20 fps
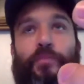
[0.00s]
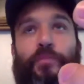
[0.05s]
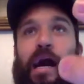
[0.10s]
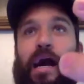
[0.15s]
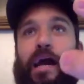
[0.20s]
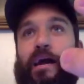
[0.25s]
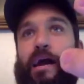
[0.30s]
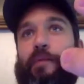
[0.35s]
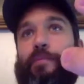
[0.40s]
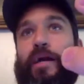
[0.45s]

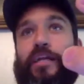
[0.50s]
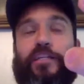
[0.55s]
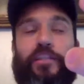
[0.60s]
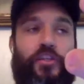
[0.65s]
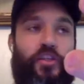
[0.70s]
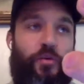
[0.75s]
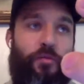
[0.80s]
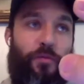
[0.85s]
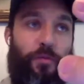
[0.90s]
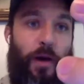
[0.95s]
I'm actually
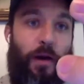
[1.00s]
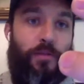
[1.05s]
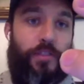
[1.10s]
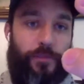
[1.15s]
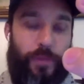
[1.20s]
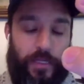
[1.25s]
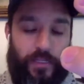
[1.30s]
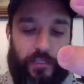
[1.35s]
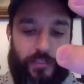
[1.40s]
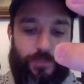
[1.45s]
super pumped
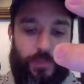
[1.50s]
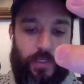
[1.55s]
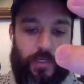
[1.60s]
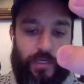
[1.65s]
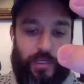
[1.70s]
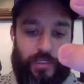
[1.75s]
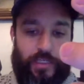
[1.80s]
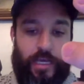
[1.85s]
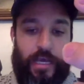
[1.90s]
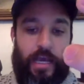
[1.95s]
about this
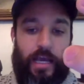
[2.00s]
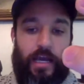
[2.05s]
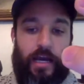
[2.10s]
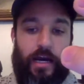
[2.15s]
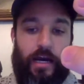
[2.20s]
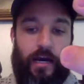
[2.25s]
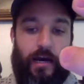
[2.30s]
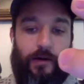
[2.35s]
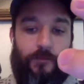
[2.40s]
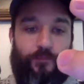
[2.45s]
because
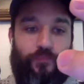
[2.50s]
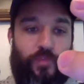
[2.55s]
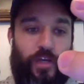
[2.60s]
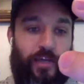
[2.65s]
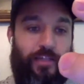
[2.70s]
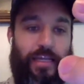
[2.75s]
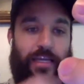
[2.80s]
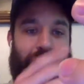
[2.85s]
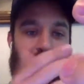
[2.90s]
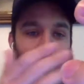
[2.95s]

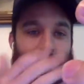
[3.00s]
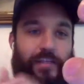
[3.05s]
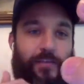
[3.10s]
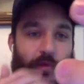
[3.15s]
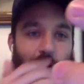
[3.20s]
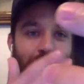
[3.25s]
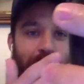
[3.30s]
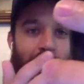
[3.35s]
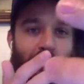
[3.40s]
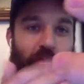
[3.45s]
unlike this
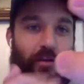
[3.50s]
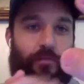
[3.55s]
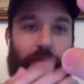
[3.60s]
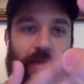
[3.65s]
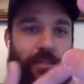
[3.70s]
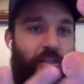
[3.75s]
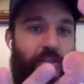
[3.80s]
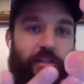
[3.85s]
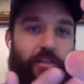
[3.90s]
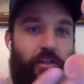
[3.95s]
right now where I'm
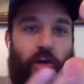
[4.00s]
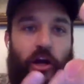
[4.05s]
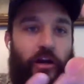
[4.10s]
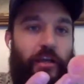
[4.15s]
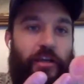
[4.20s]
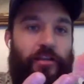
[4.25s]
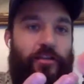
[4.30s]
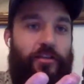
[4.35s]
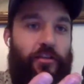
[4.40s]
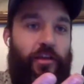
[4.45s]
like just
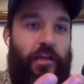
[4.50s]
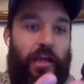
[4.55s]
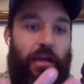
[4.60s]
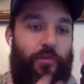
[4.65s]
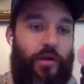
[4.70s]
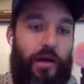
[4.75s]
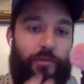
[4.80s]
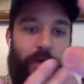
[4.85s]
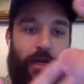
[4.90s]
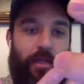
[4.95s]
talking to the
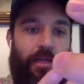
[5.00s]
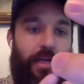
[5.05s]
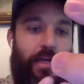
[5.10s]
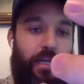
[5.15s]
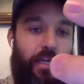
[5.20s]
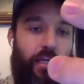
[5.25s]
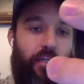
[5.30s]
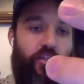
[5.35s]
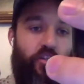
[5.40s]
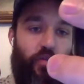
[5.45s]
camera, I'm not
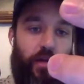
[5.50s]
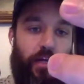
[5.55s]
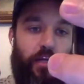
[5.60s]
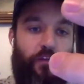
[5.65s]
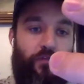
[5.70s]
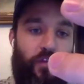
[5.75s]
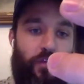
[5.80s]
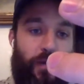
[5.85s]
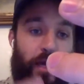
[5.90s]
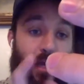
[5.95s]
getting direct
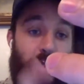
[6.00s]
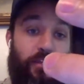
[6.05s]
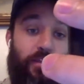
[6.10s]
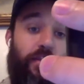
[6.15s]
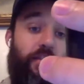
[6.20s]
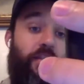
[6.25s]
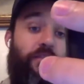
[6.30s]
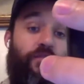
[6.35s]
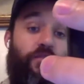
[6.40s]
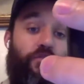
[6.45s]
feedback
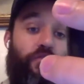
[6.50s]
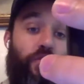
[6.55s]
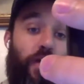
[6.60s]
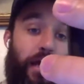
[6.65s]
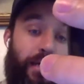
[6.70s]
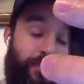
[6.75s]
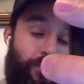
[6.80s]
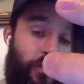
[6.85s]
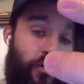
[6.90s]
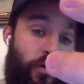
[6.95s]
unless if you
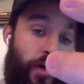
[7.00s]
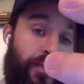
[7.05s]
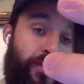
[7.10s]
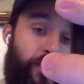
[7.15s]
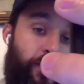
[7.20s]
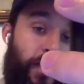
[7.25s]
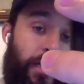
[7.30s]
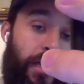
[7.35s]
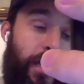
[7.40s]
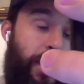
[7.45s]
ask me a question right